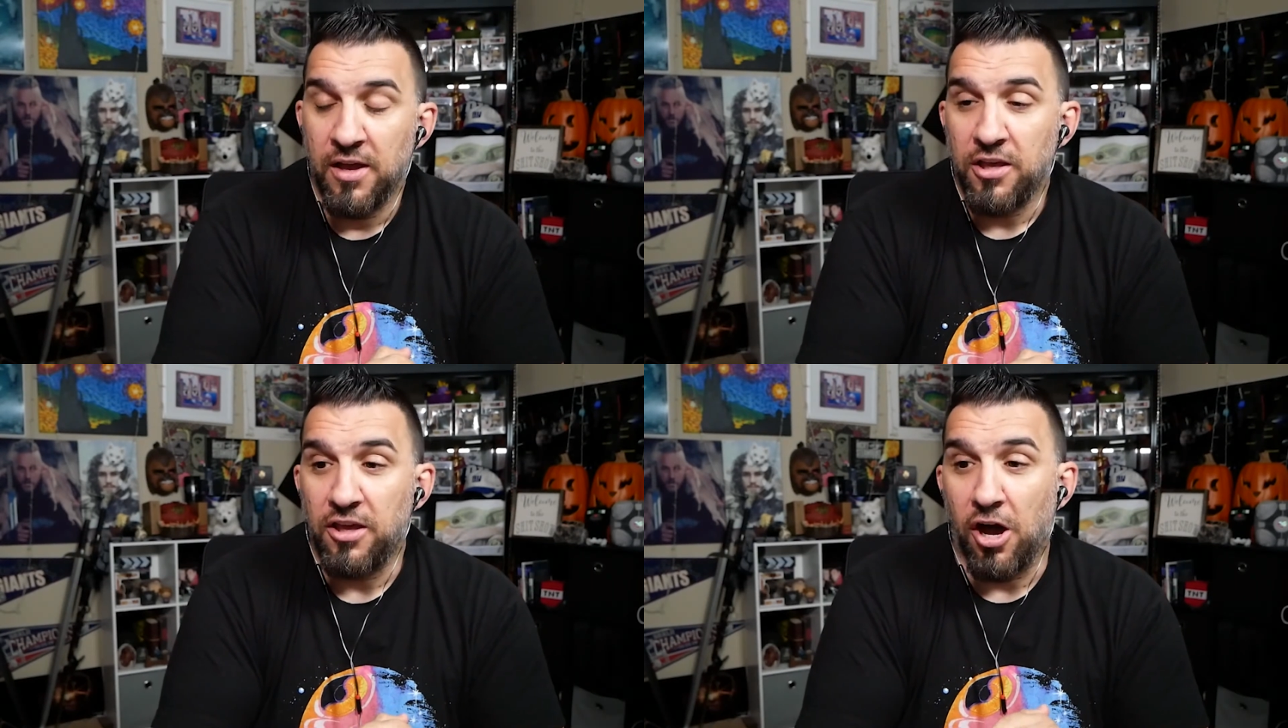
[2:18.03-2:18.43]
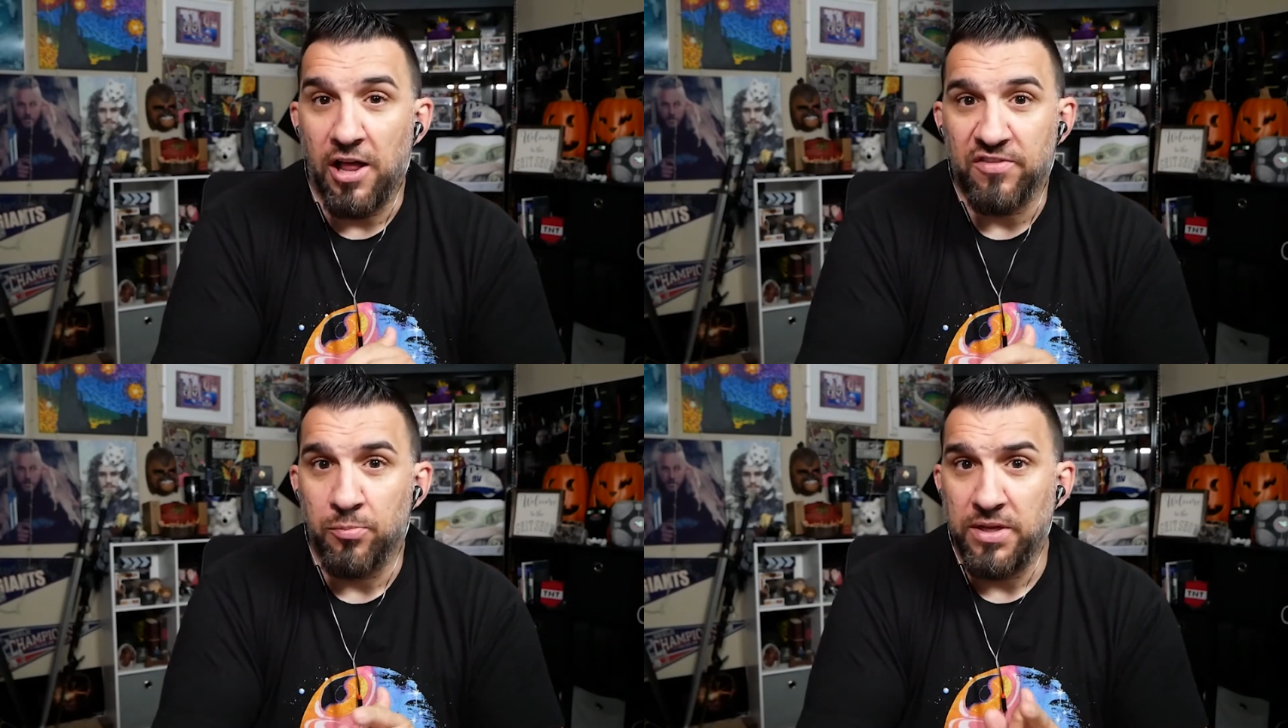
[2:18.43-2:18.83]
Y'all
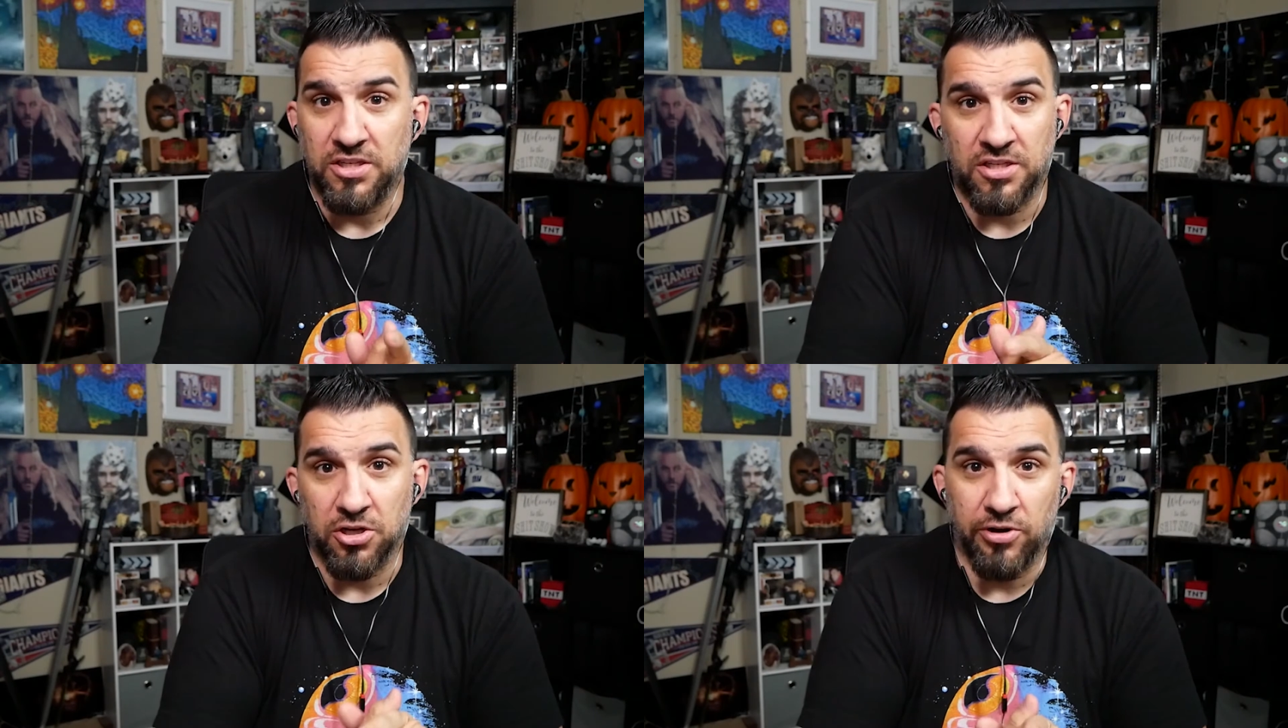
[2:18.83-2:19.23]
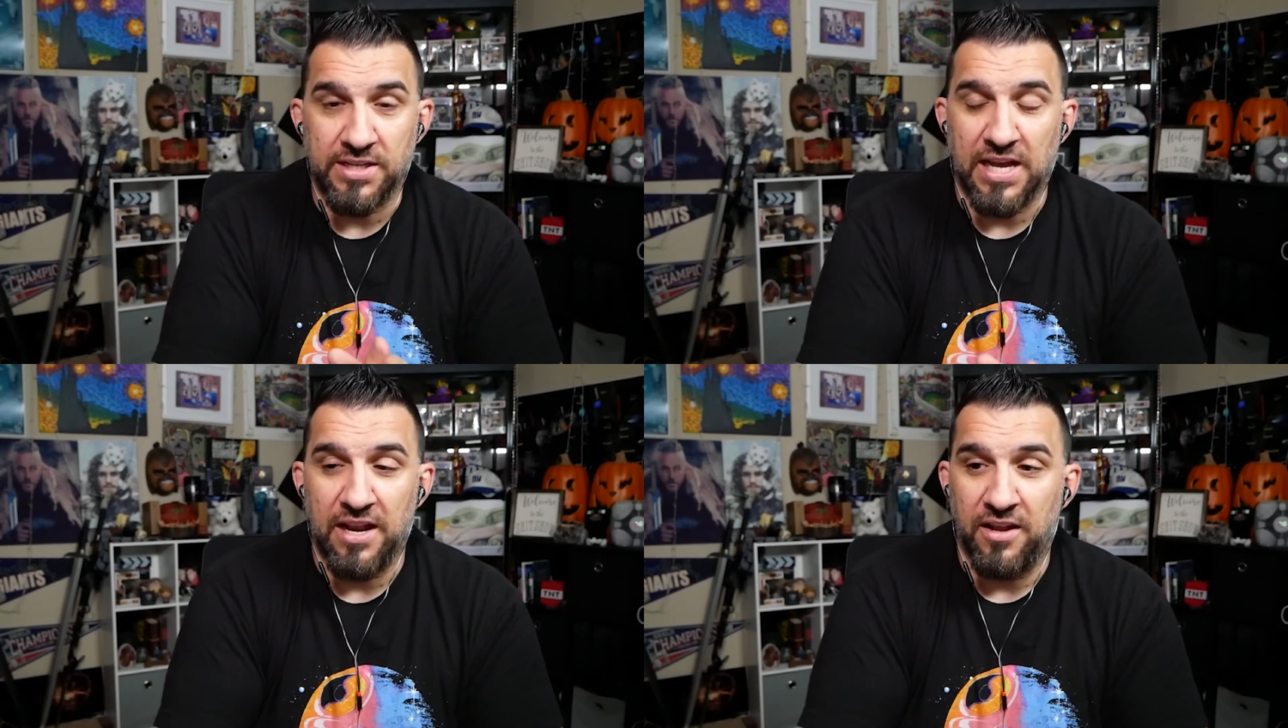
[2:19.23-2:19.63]
have to be just so
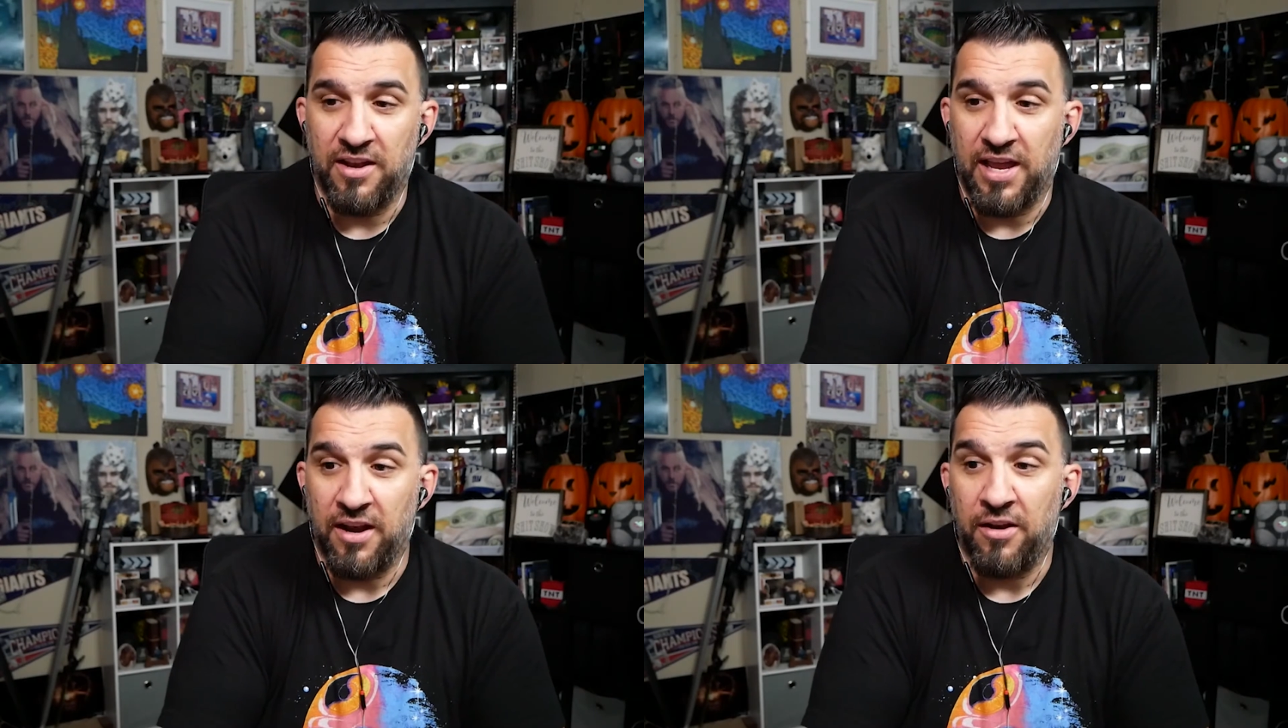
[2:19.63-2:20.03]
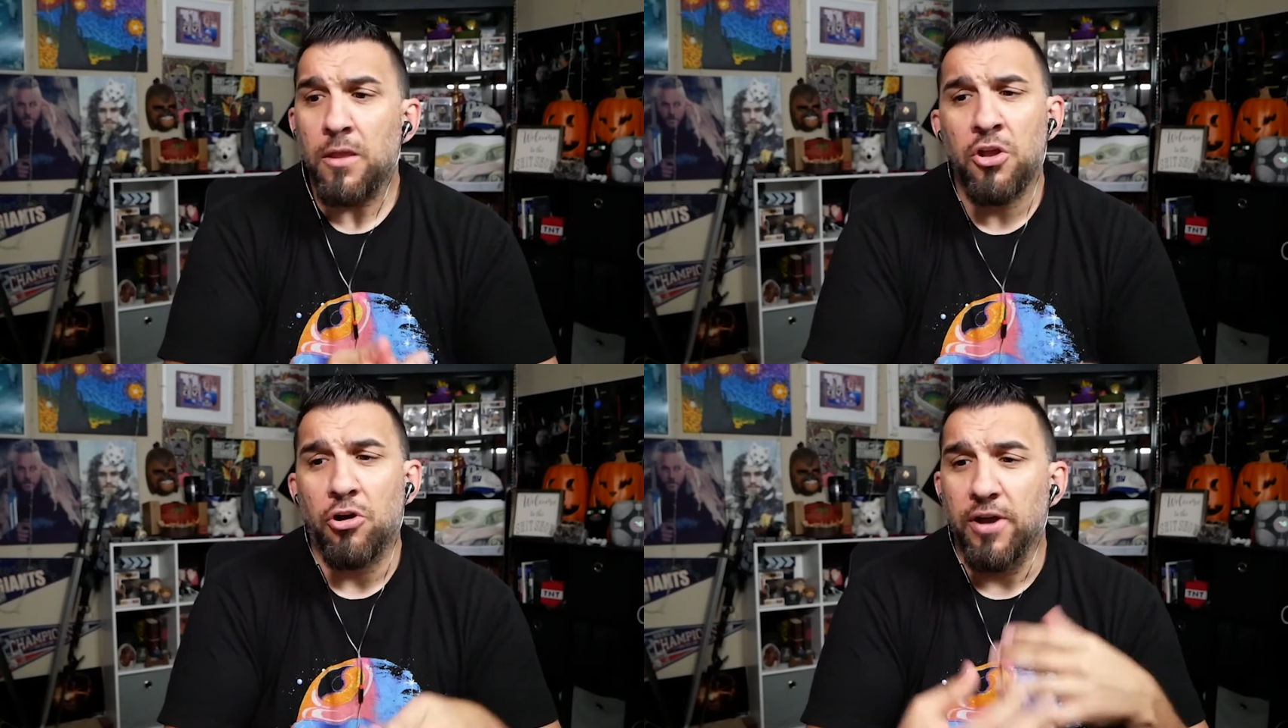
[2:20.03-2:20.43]
excited. And,
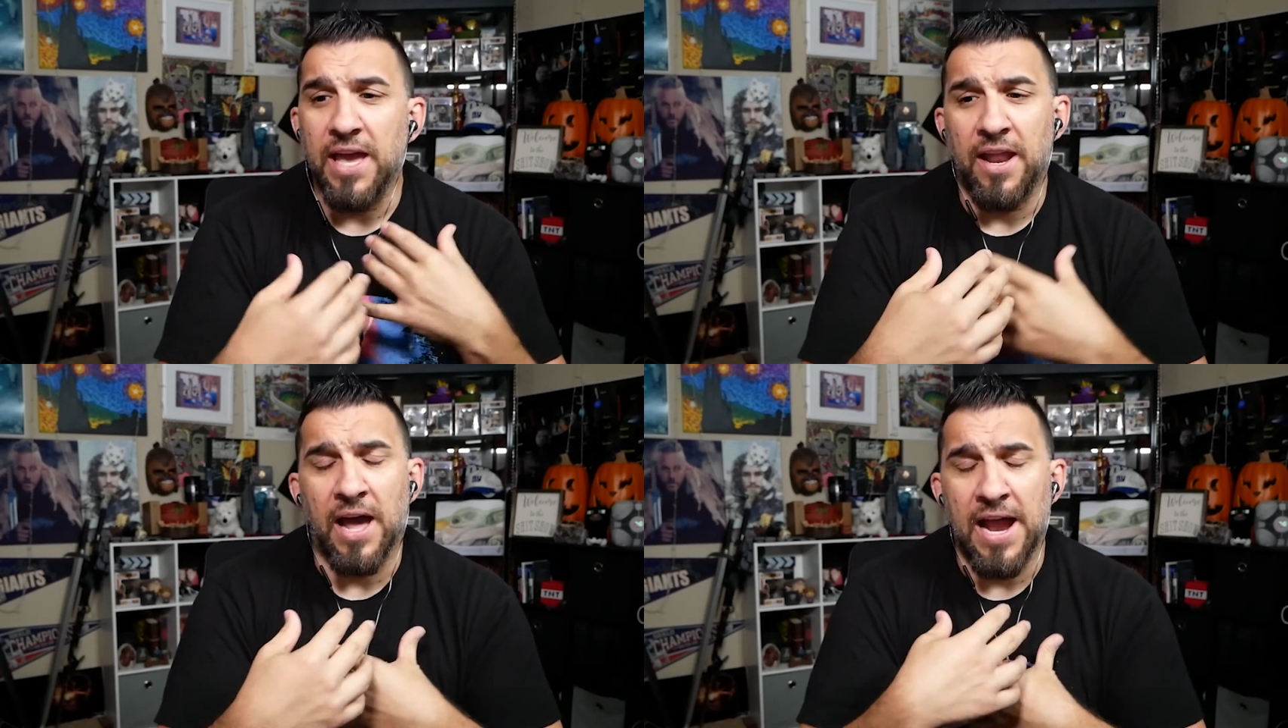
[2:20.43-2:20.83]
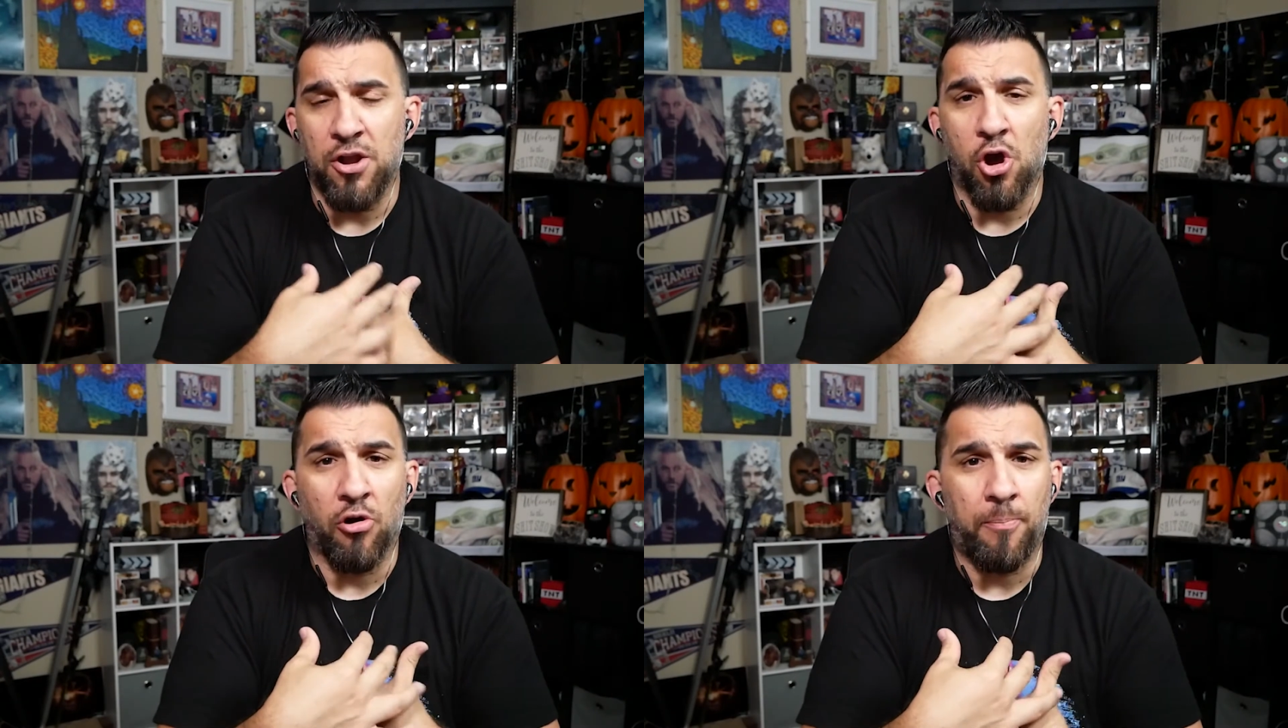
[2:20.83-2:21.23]
you know, again, I
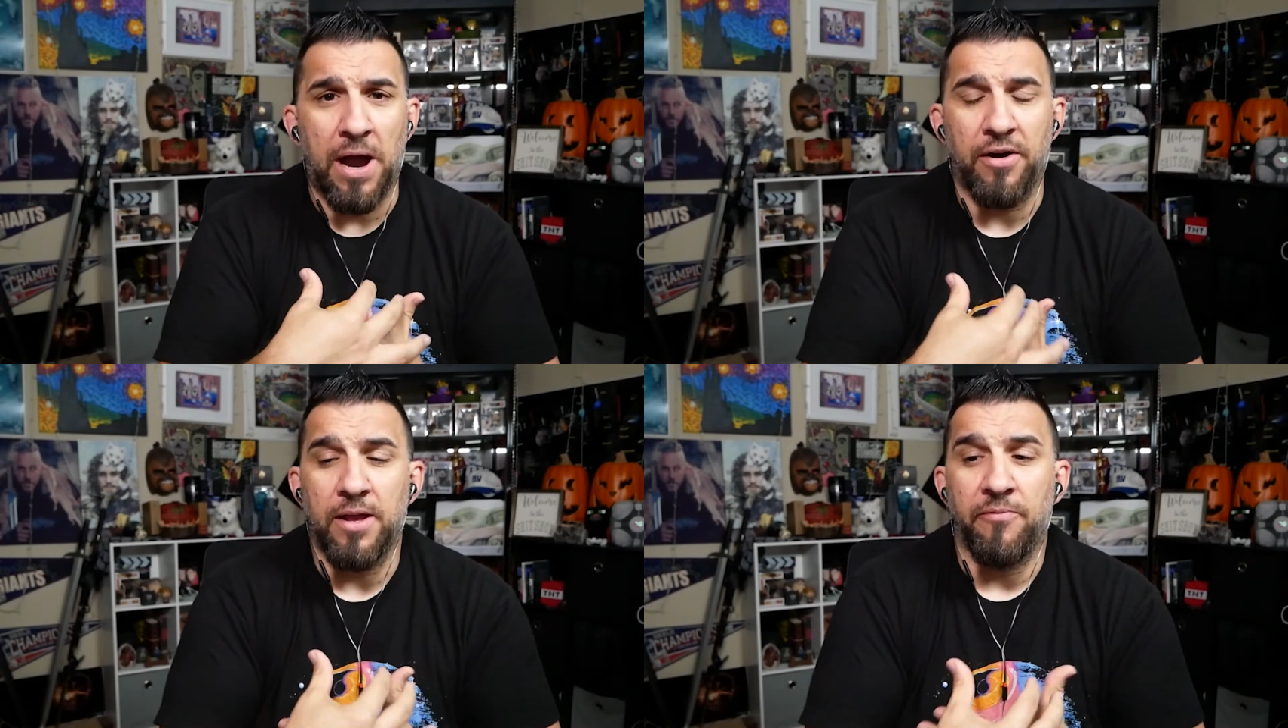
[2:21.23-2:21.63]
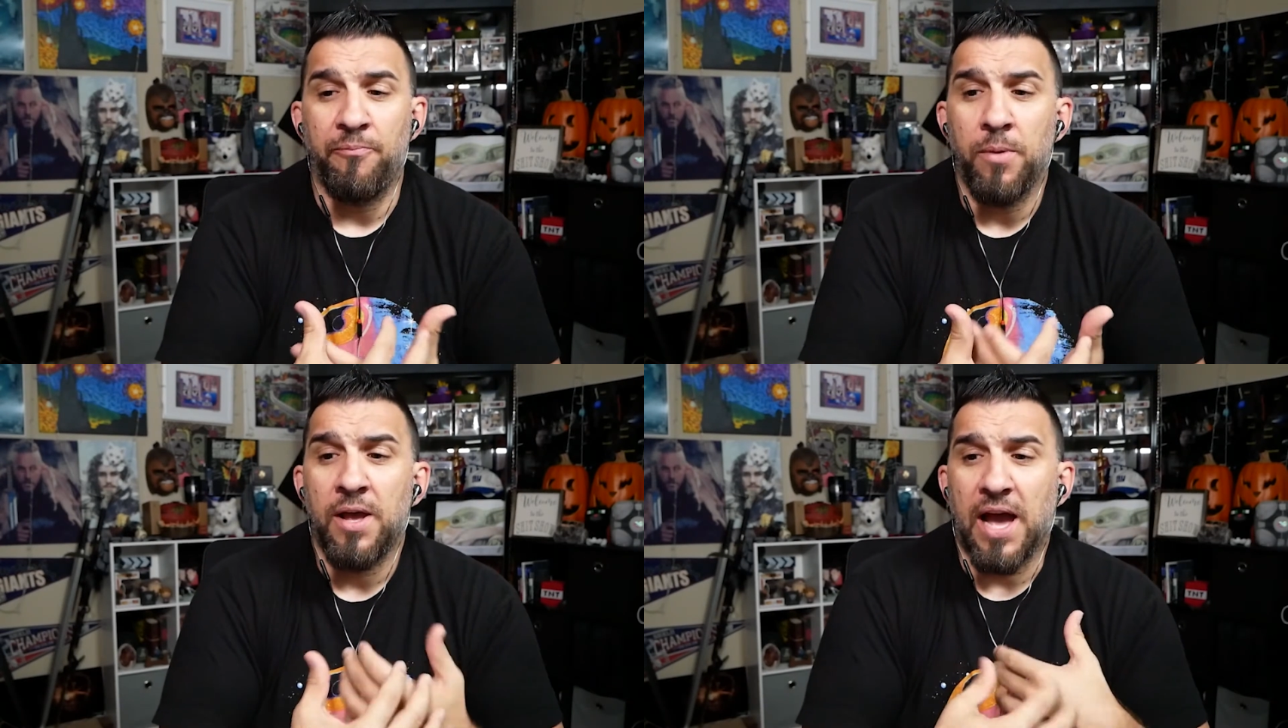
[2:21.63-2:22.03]
know about him.